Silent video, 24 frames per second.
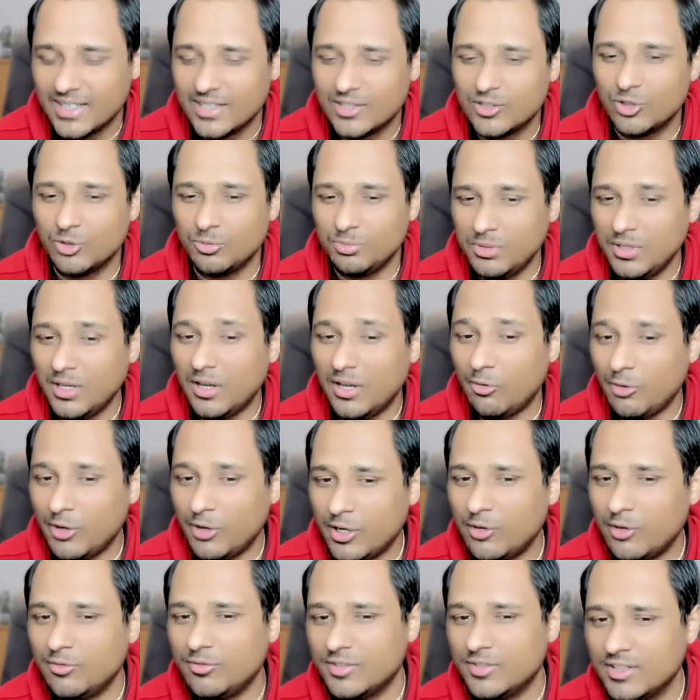So be aware
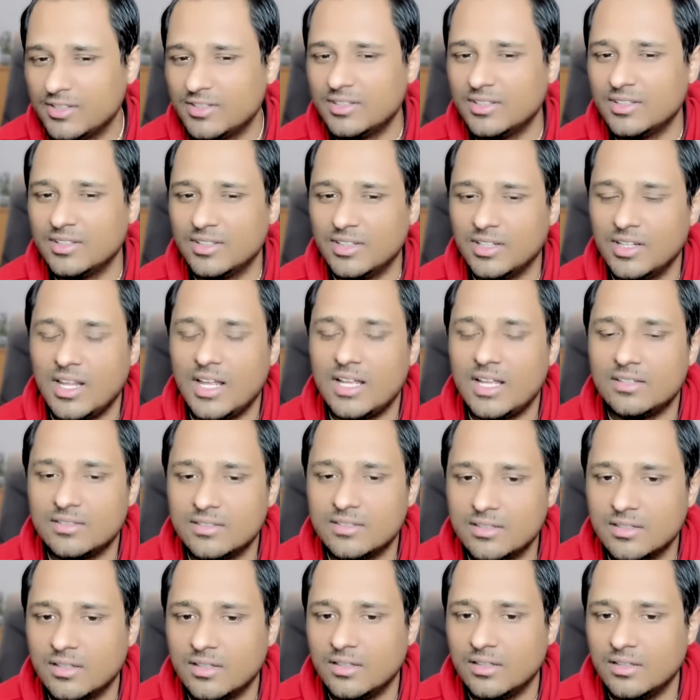of this in the
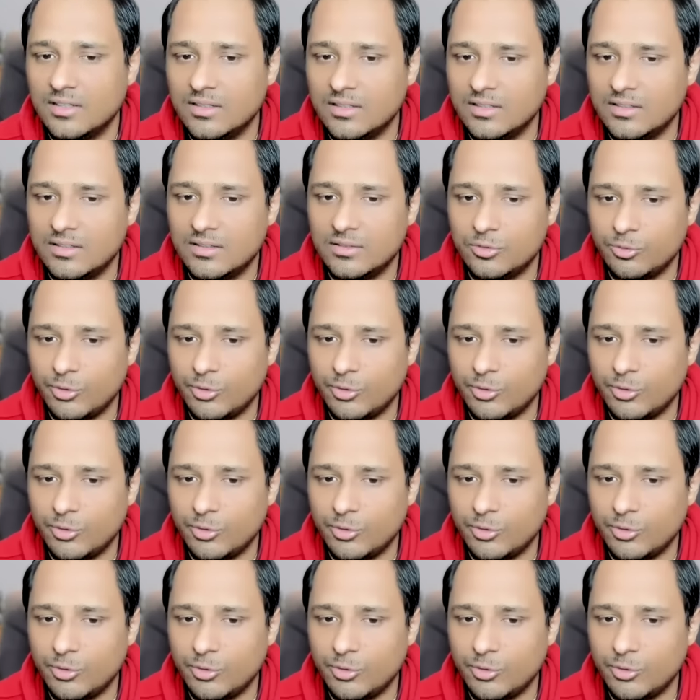last uh,